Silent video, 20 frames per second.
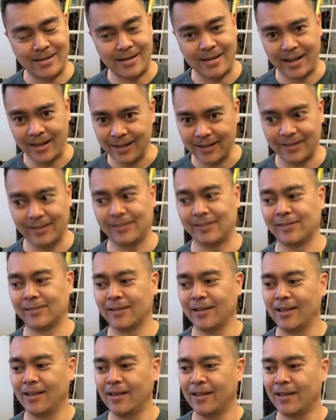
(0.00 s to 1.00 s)
days.
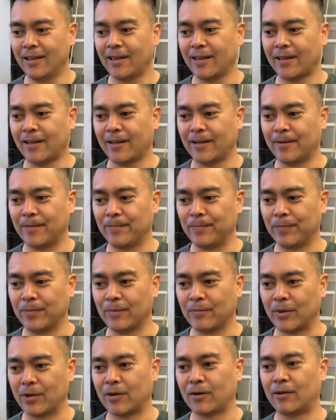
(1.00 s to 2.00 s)

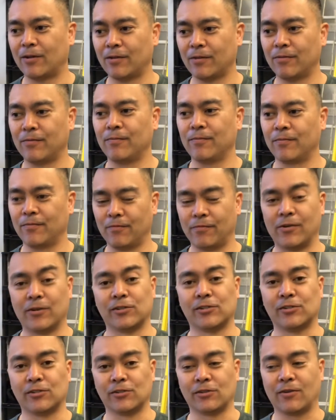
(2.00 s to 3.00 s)
But it all
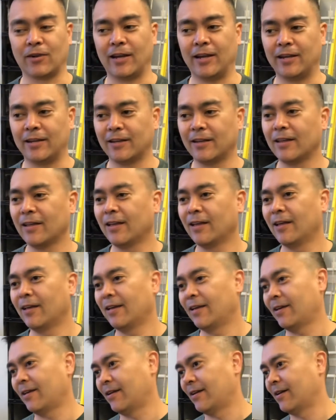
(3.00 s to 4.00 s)
functions great
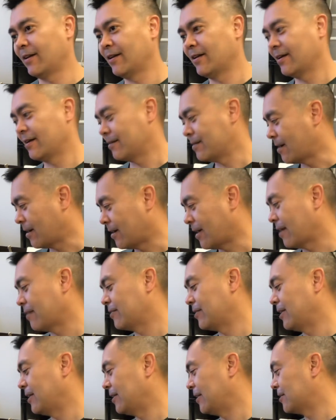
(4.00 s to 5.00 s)
and not
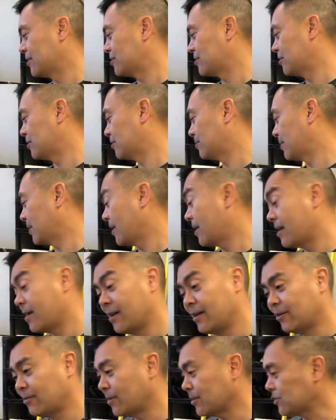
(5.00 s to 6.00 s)
having any issues. But
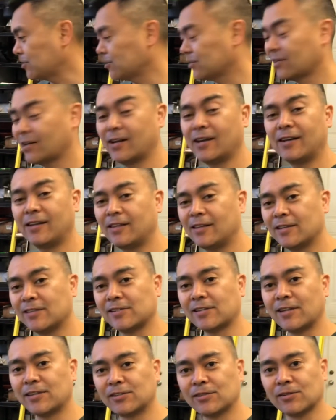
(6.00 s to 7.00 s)
any questions on any of these
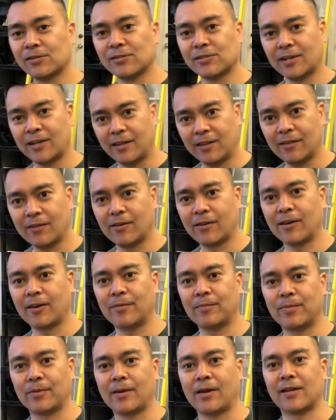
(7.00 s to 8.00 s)
sensors, any of the
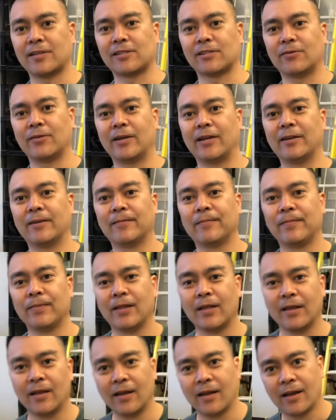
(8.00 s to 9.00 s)
hookup, ask away.
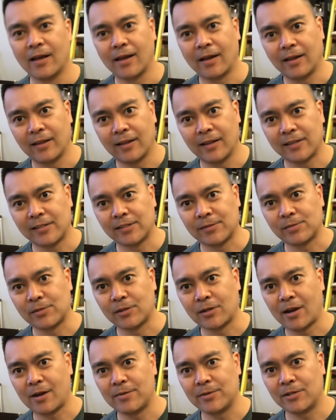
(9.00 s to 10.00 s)
Like,
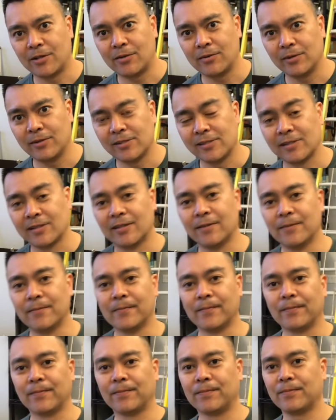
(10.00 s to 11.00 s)
subscribe as always.
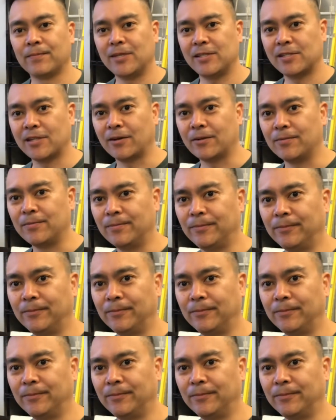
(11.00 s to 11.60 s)
Peace out.